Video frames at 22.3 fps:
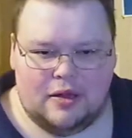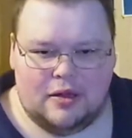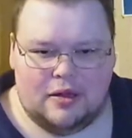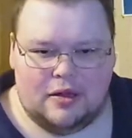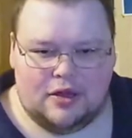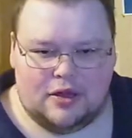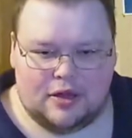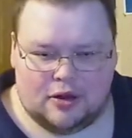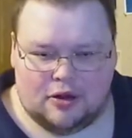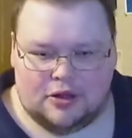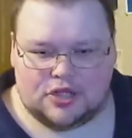
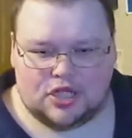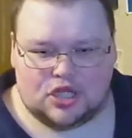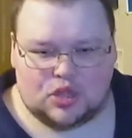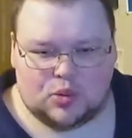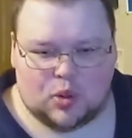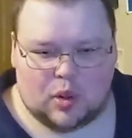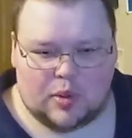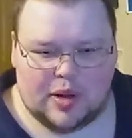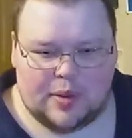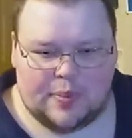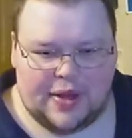You can also
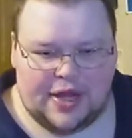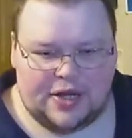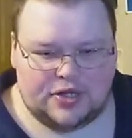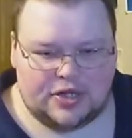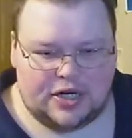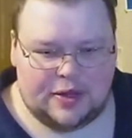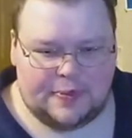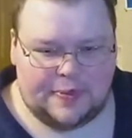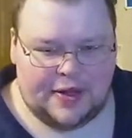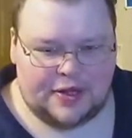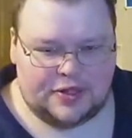support me on Patreon
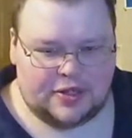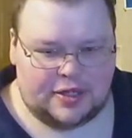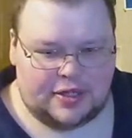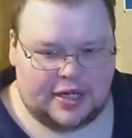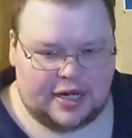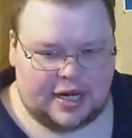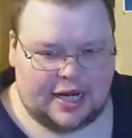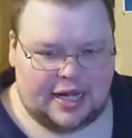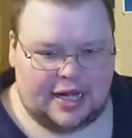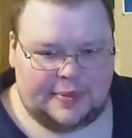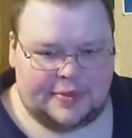at patreon dot
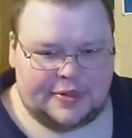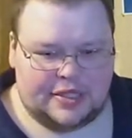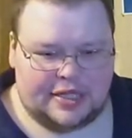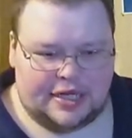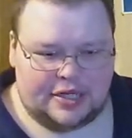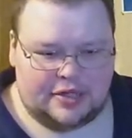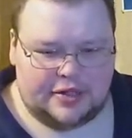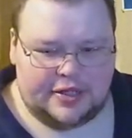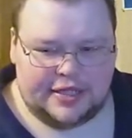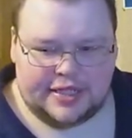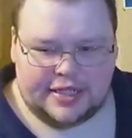com slash
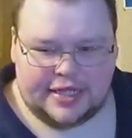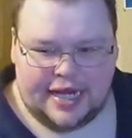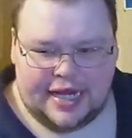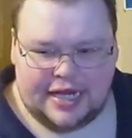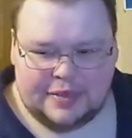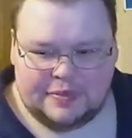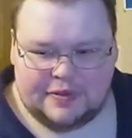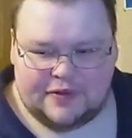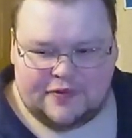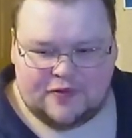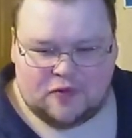linuxcast.
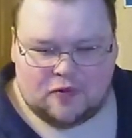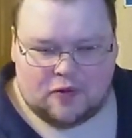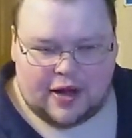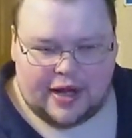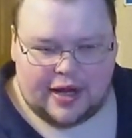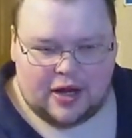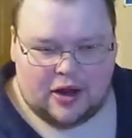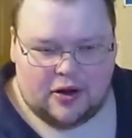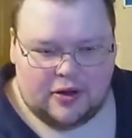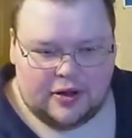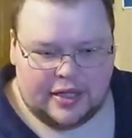Before I
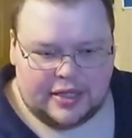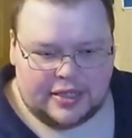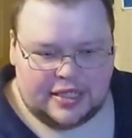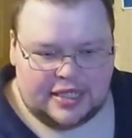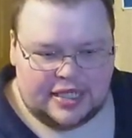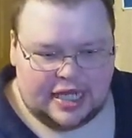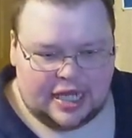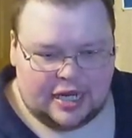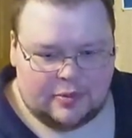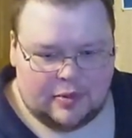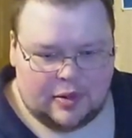go, I'd like to
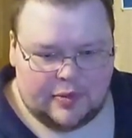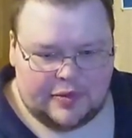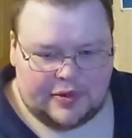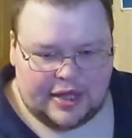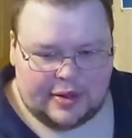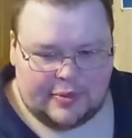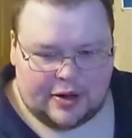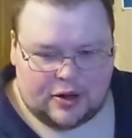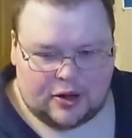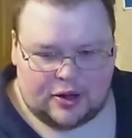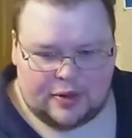take a moment to thank
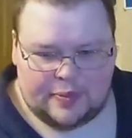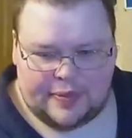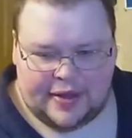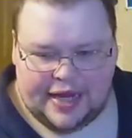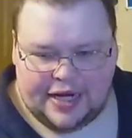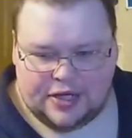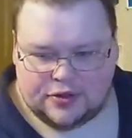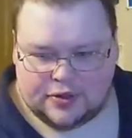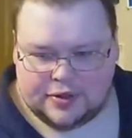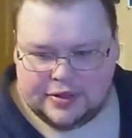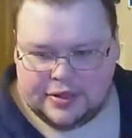my current
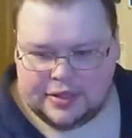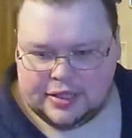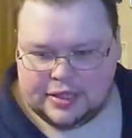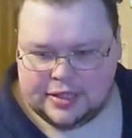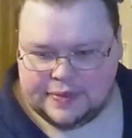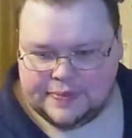patrons.